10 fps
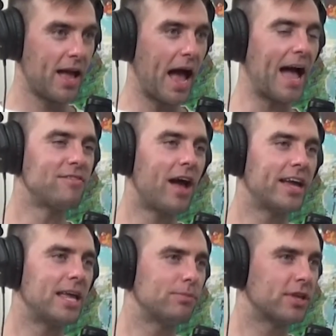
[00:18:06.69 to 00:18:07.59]
I
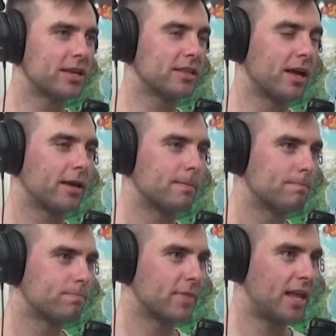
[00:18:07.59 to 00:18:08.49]
keep thinking, like,
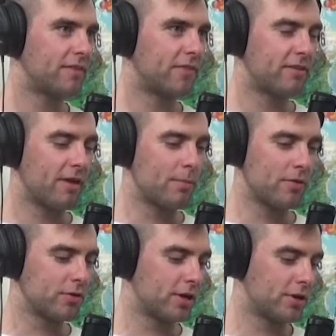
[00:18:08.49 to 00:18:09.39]
if I'm
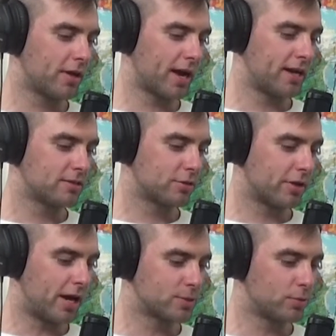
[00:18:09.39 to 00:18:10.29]
ever here and like I need to go to the
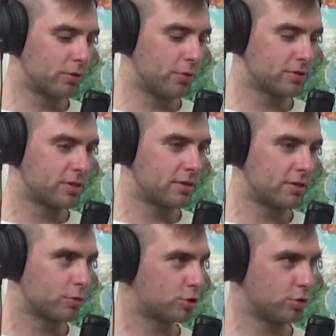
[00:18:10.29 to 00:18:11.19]
hospital, no one's here,
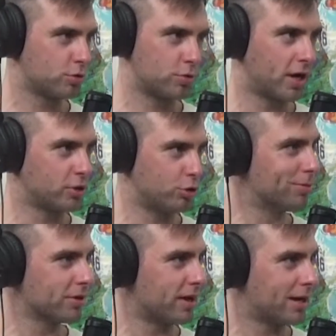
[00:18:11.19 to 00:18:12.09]
do I Uber
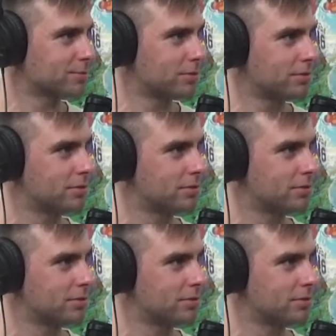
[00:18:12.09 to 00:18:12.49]
to the hospital?